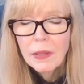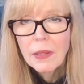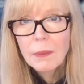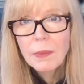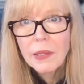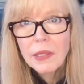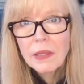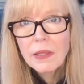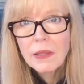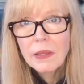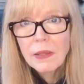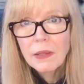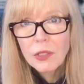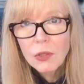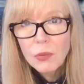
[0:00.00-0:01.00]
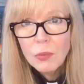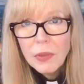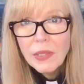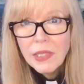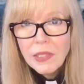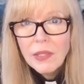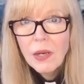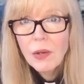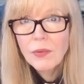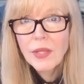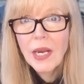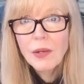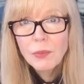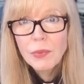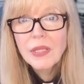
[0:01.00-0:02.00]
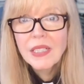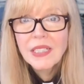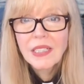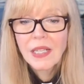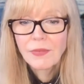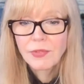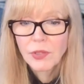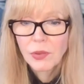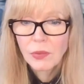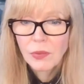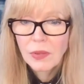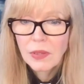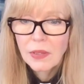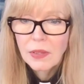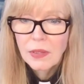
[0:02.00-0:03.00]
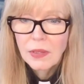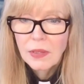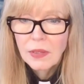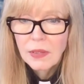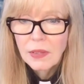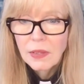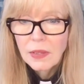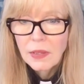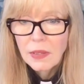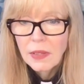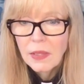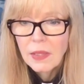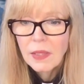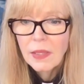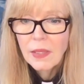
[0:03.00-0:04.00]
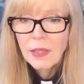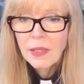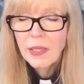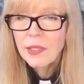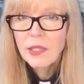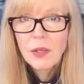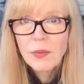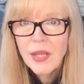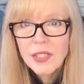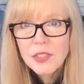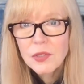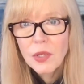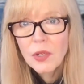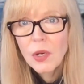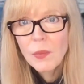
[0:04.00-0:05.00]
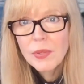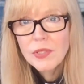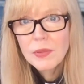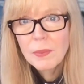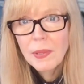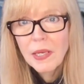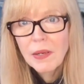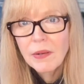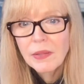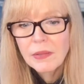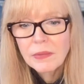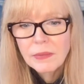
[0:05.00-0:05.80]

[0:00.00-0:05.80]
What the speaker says: But you really know that I really love you. And I know that's not always apparent.